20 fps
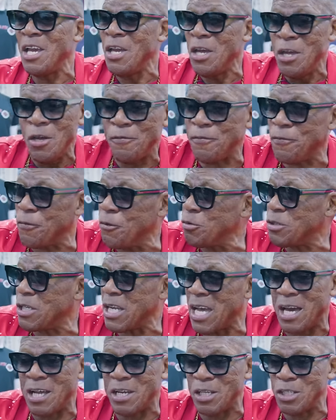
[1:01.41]

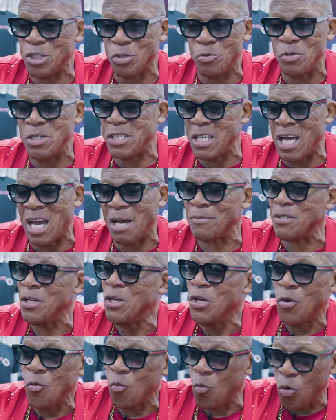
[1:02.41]
Fruit Town and Treetops
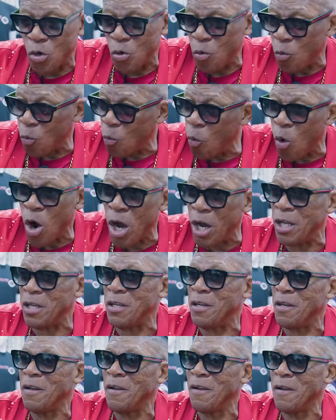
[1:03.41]
were
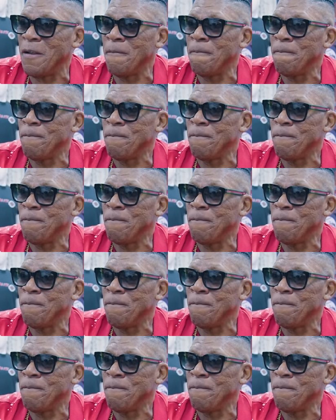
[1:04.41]
one,